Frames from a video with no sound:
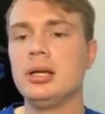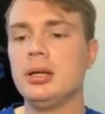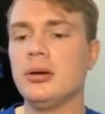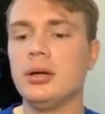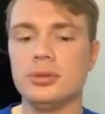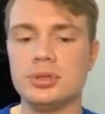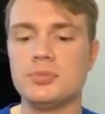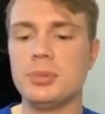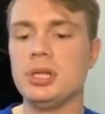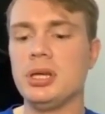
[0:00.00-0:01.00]
you know, it would
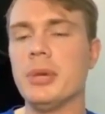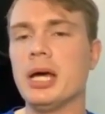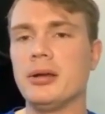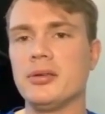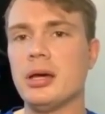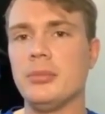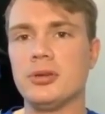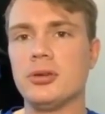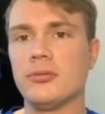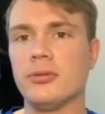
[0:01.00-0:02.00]
just be the amount of time
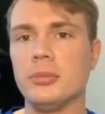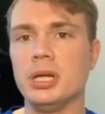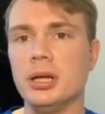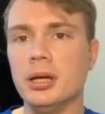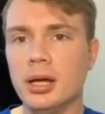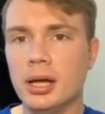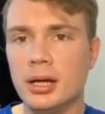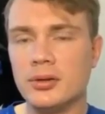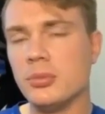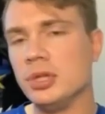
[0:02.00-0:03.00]
it took for me
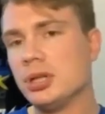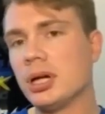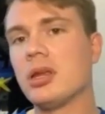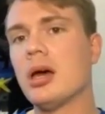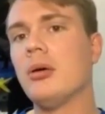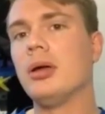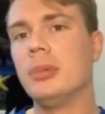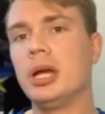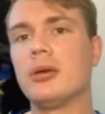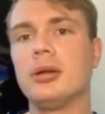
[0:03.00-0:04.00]
to be checked out
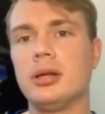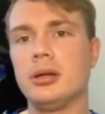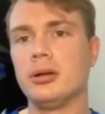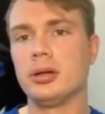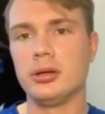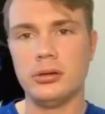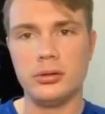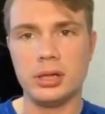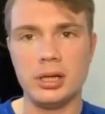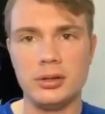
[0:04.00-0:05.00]
and medically cleared to go,
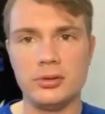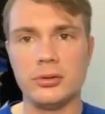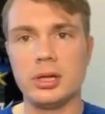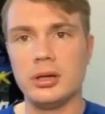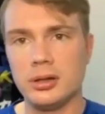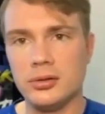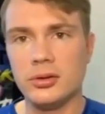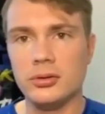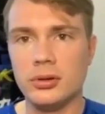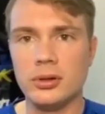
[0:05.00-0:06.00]
okay, he's okay to
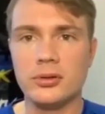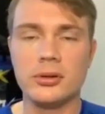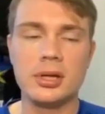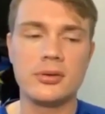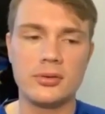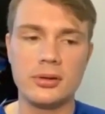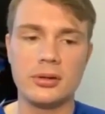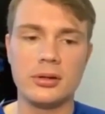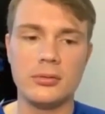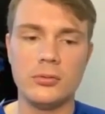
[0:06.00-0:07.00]
continue on. So that's
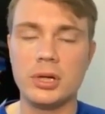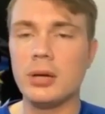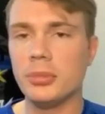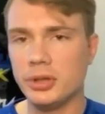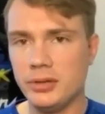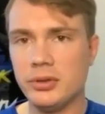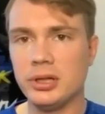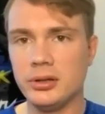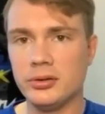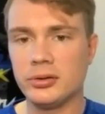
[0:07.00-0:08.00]
what I believe
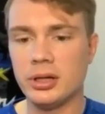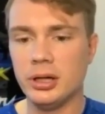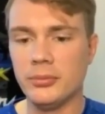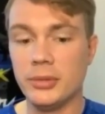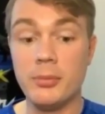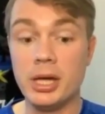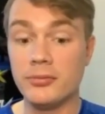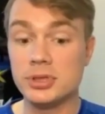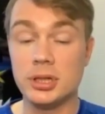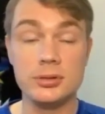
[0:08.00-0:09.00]
it is. Um, they may
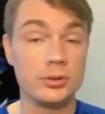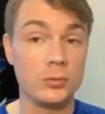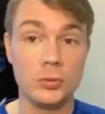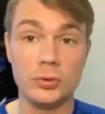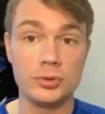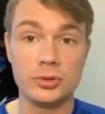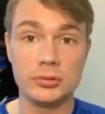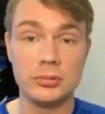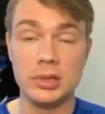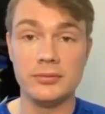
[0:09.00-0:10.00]
have changed the rules
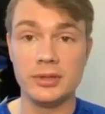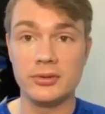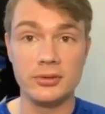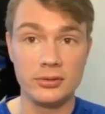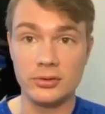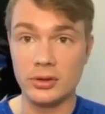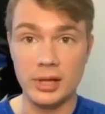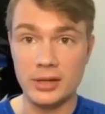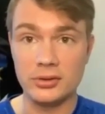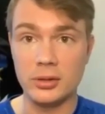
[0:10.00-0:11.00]
even since the
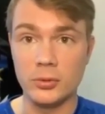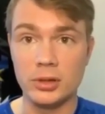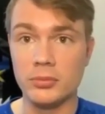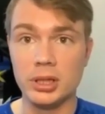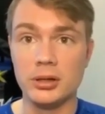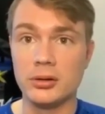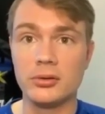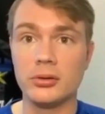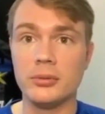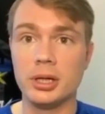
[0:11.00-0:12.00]
last time we competed.
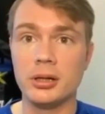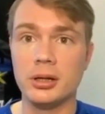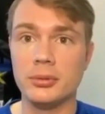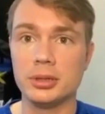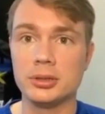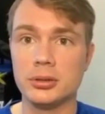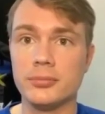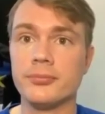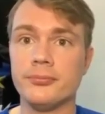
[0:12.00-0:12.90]
So I'm not, I'm not sure.